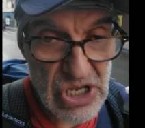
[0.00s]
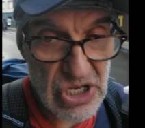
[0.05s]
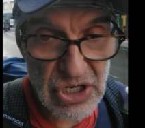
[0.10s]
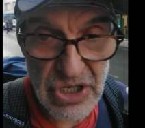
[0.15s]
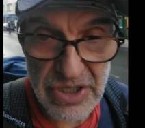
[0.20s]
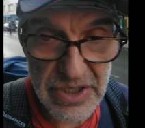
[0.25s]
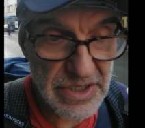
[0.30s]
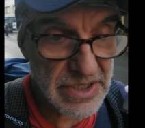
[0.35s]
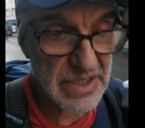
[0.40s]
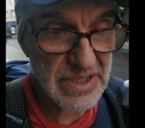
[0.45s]

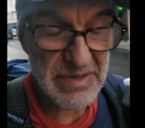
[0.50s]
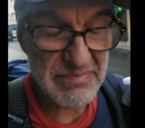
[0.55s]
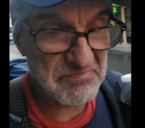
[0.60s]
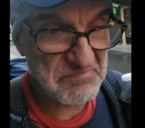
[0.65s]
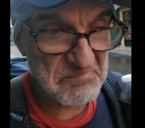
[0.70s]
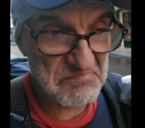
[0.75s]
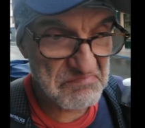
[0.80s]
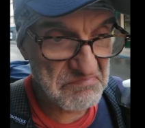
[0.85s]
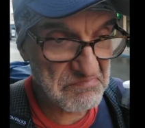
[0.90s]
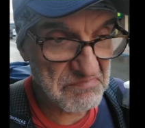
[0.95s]
just
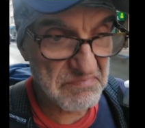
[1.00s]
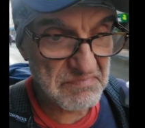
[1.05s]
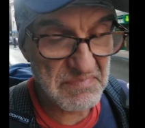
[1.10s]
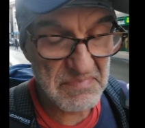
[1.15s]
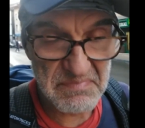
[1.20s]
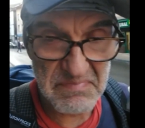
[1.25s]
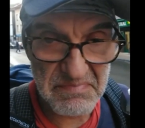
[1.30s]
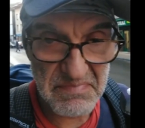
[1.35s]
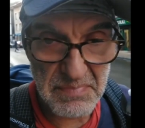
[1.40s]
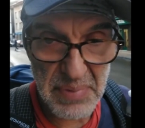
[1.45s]

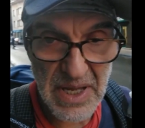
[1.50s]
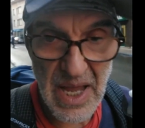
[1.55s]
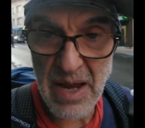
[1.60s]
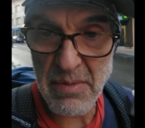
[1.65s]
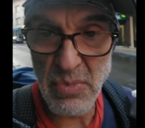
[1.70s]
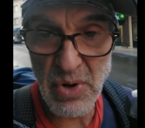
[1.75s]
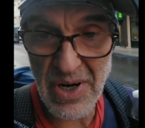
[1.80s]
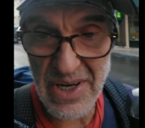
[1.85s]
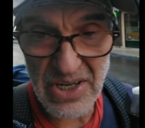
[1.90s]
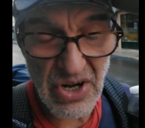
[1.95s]

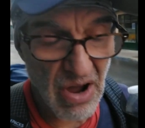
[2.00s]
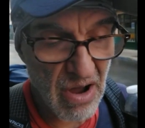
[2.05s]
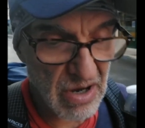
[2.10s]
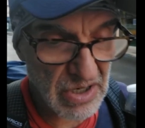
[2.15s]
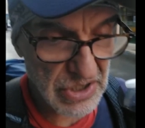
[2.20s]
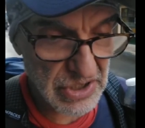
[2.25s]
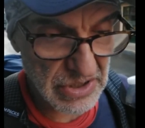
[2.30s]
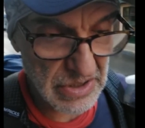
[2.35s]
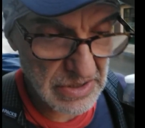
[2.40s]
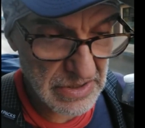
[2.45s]
became really
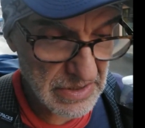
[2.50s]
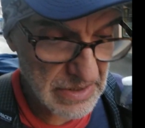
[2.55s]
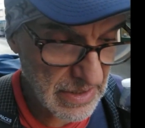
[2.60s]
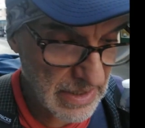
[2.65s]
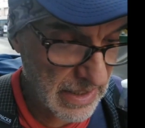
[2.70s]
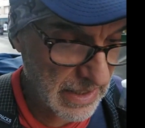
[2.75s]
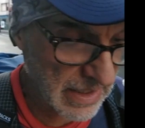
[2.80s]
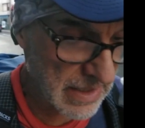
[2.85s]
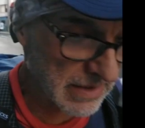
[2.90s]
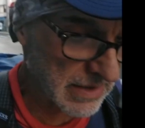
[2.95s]
nauseous.
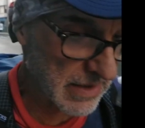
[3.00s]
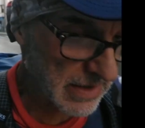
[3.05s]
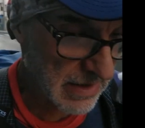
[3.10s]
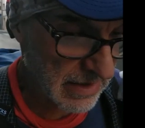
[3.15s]
And,